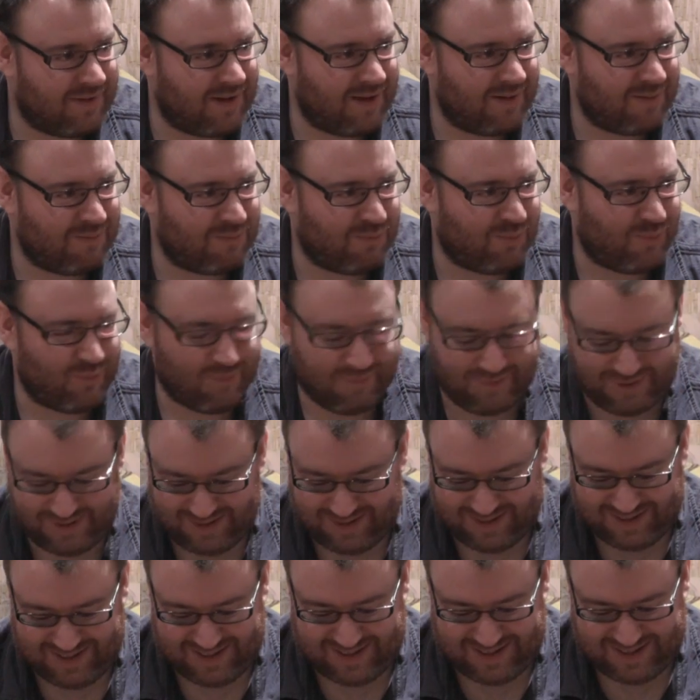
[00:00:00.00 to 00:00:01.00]

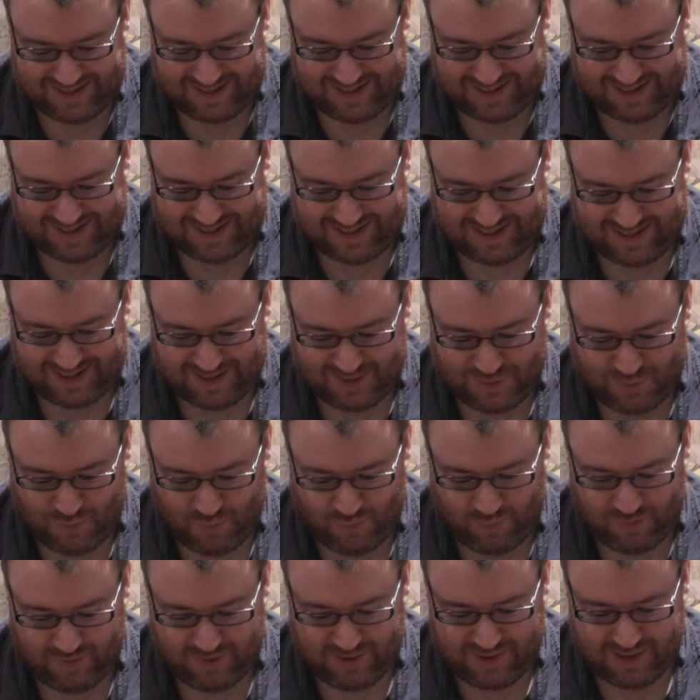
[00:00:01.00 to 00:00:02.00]
Well,
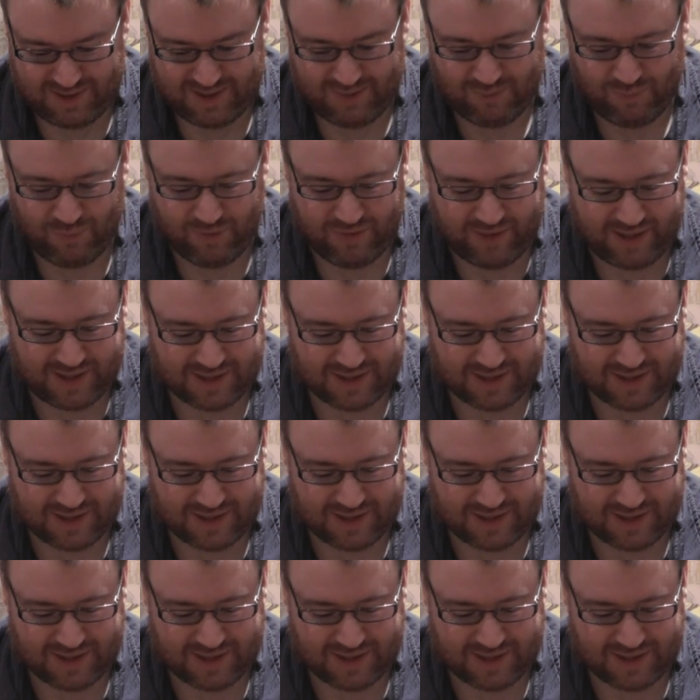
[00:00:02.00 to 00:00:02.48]
everyone kind of